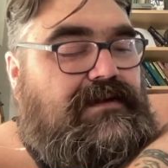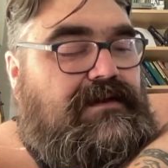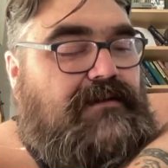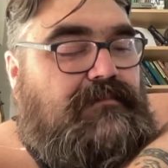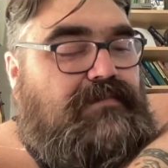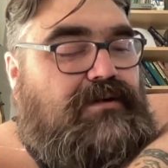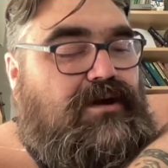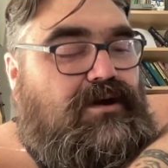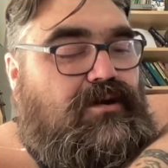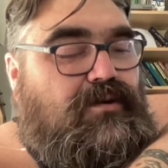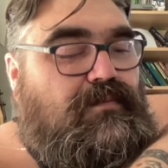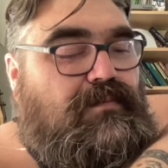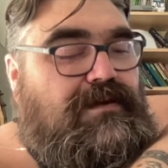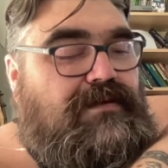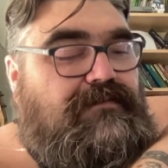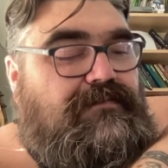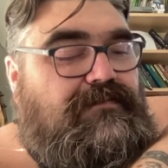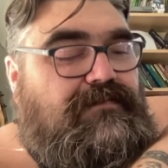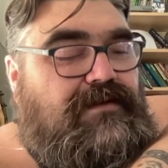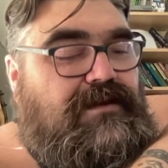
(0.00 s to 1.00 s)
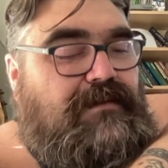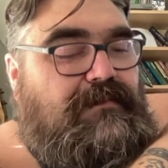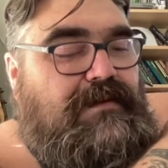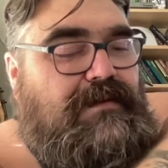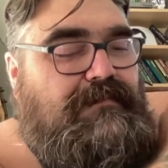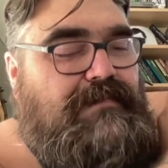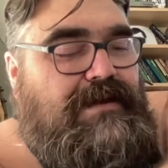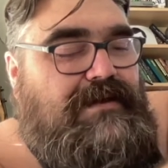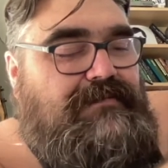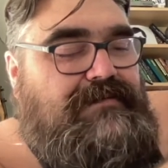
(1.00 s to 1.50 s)
a poem from
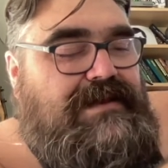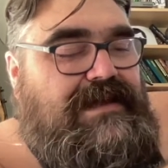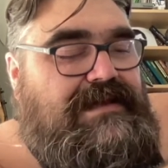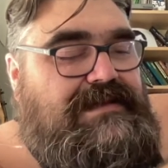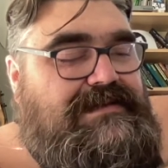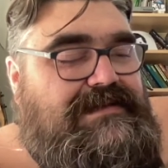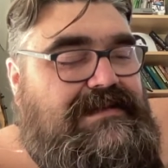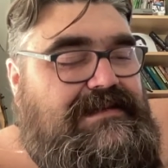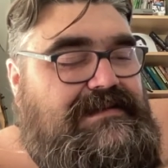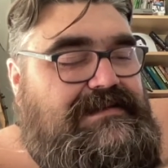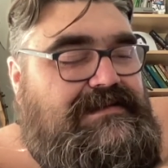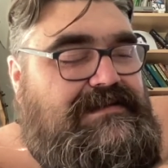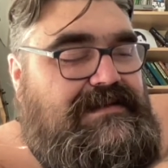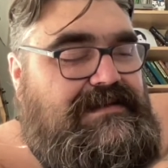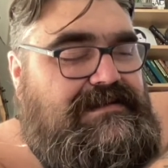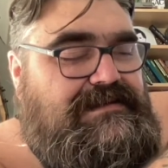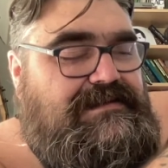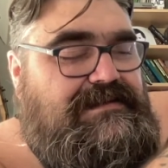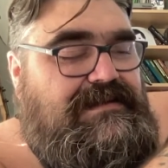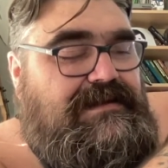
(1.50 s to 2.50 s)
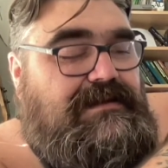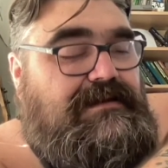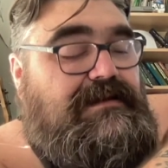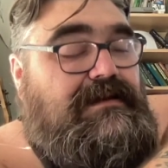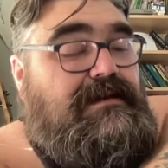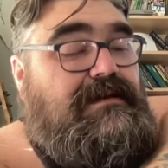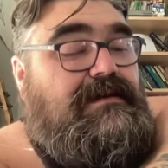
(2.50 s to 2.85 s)
about 1960.